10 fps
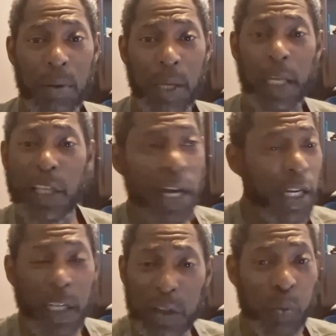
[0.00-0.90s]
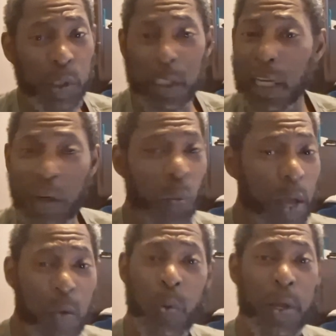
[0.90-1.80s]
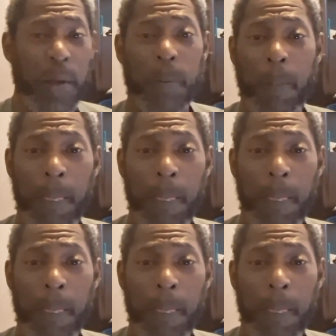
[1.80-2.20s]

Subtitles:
And none of this was done away with.